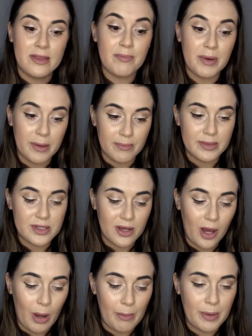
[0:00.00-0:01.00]
pump
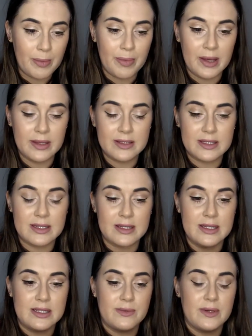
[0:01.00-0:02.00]
top, but
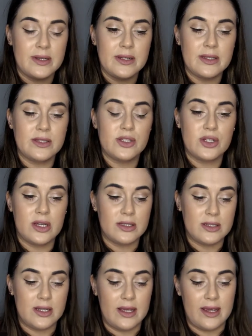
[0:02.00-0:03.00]
this one is
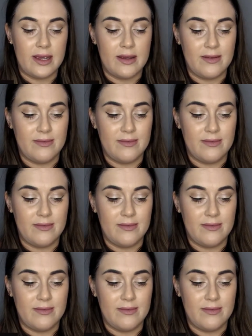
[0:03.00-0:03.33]
just a